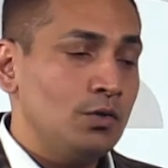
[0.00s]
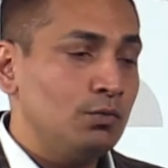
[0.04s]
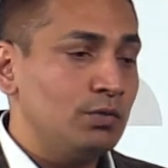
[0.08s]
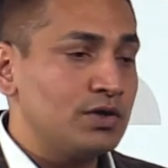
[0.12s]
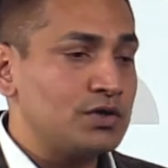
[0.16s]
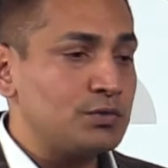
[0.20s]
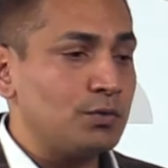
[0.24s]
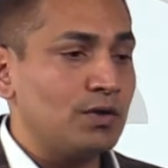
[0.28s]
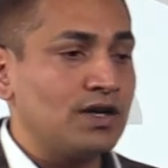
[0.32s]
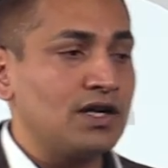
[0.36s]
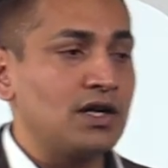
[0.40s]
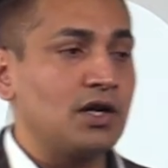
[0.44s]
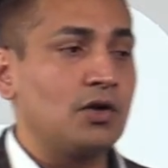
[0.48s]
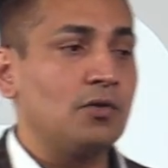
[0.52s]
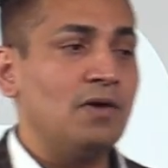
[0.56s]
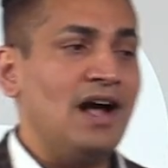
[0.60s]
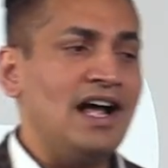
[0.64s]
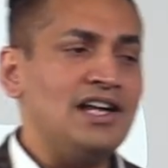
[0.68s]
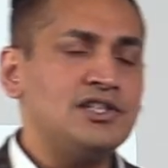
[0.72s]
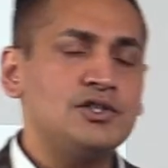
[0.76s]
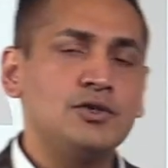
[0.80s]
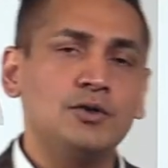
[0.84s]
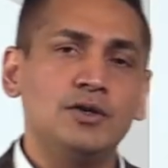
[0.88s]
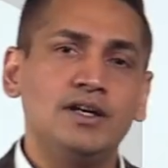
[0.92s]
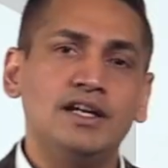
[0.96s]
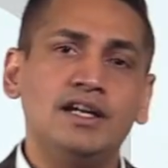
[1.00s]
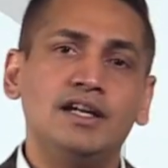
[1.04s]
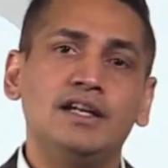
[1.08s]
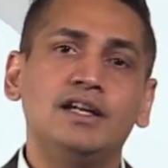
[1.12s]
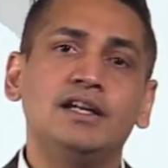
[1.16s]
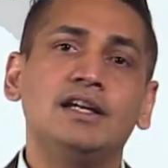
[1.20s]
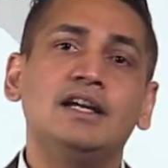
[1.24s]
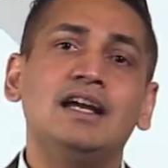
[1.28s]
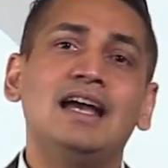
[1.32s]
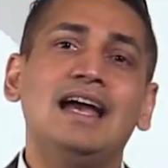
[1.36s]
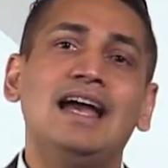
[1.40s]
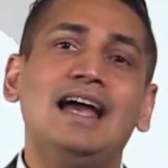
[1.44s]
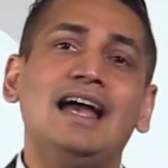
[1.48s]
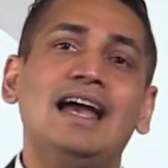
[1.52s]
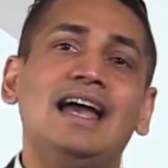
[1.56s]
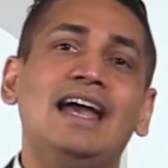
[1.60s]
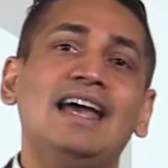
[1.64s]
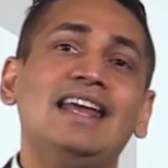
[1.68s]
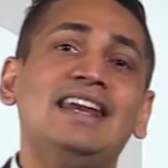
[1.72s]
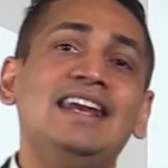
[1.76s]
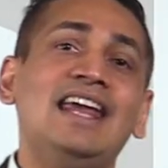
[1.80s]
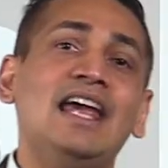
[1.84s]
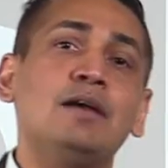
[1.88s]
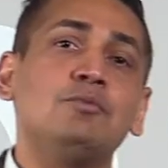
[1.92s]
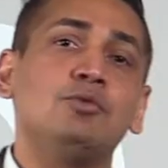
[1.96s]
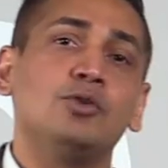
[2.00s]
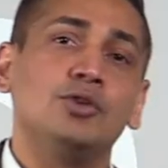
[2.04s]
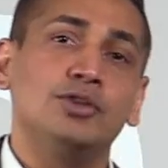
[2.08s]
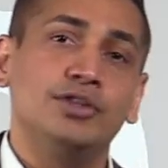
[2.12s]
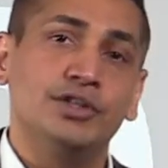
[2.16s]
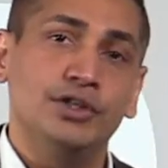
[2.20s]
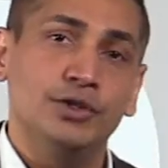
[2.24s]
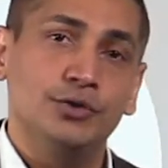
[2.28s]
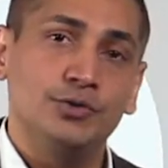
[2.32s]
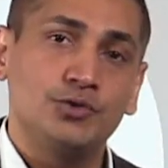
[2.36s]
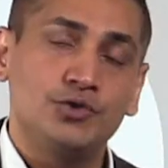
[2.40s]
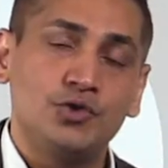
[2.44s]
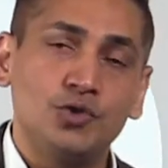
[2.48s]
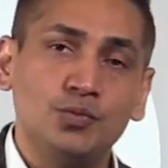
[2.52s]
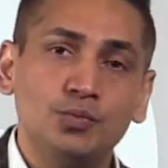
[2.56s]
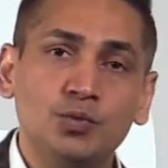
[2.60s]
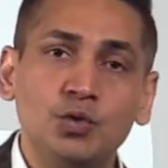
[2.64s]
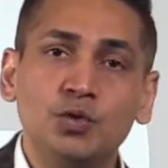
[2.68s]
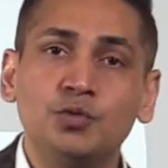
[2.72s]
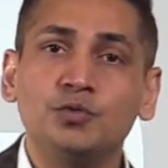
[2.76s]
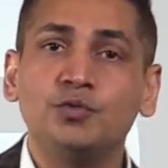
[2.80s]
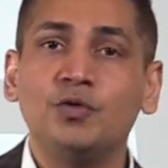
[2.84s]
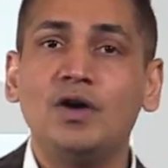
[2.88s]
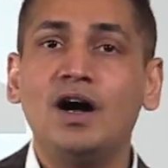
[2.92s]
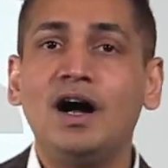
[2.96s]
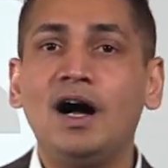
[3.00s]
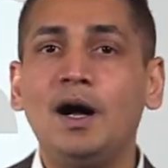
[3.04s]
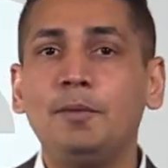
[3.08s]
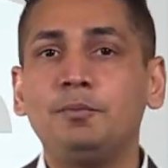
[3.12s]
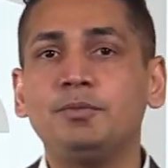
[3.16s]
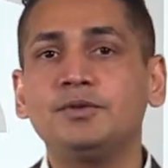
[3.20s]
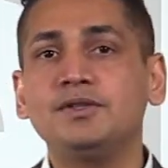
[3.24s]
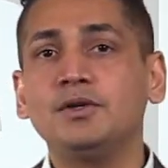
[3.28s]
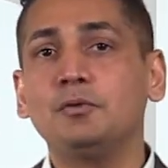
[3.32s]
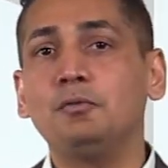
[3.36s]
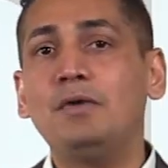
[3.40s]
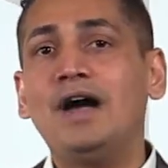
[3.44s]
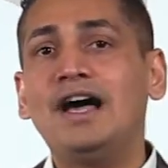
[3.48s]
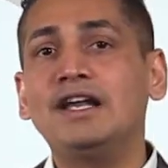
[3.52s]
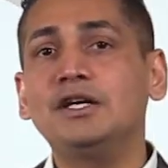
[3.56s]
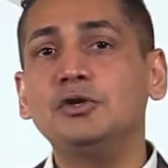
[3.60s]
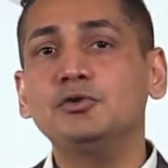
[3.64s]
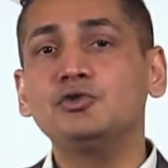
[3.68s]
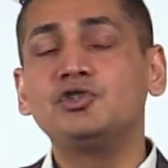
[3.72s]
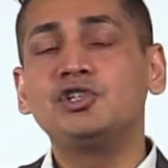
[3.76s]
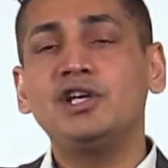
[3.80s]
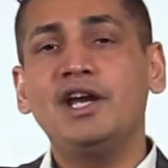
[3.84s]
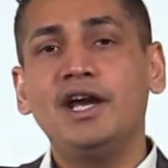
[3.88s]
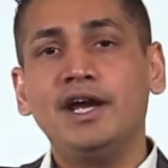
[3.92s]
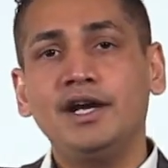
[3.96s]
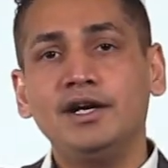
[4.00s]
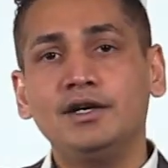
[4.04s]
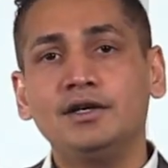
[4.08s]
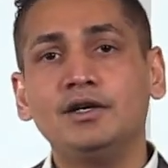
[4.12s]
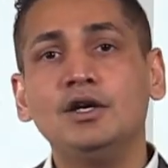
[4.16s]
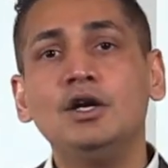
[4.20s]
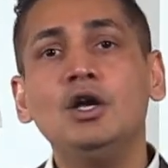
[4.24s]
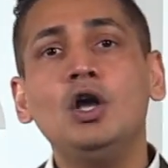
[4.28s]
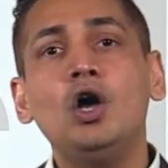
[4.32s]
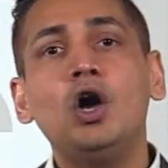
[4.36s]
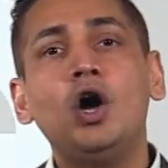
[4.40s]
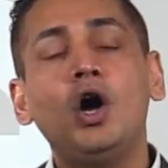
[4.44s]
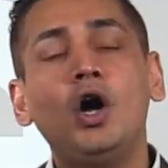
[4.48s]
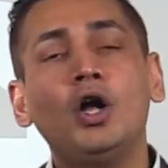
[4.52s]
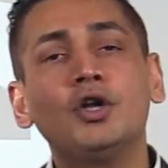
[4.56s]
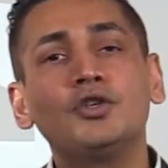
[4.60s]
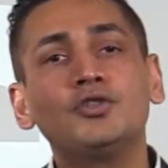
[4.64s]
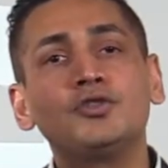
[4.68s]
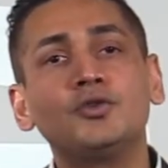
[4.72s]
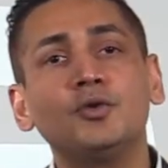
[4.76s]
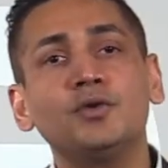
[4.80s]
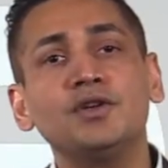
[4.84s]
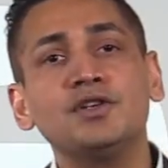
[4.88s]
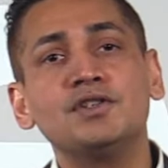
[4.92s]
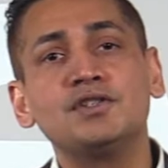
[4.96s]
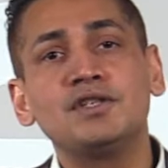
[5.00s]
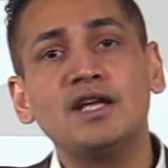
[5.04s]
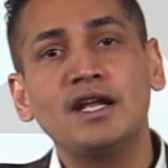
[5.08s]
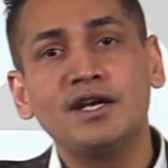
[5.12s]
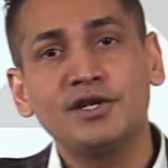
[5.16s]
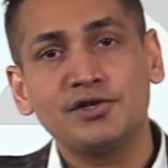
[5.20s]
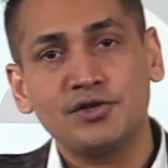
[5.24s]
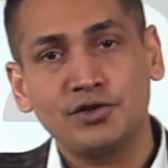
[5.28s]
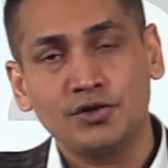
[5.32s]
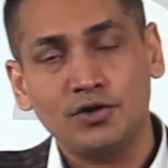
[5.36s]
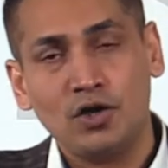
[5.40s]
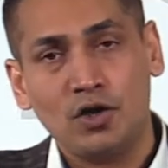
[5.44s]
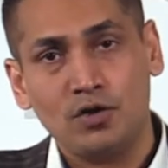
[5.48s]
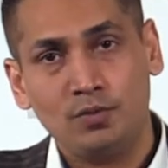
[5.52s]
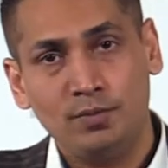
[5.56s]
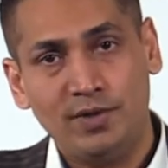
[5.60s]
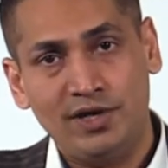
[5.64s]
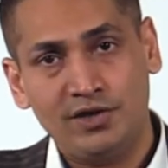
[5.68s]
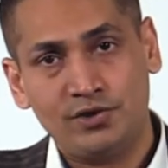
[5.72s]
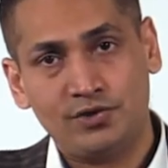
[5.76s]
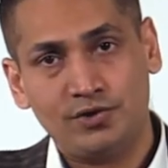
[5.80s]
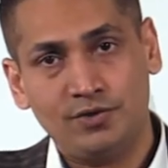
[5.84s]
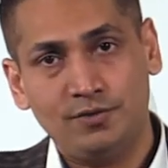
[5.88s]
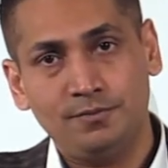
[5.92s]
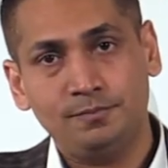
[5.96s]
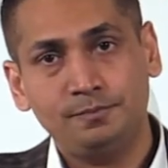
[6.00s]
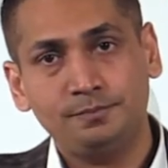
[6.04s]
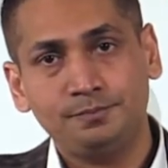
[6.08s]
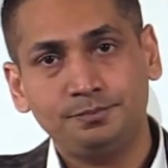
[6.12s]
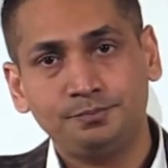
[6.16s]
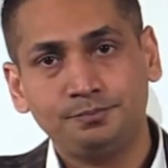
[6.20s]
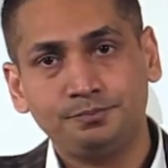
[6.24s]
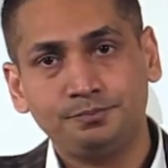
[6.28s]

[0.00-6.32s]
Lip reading: which will gradually enable you to move up the value chain onto intelligent automation.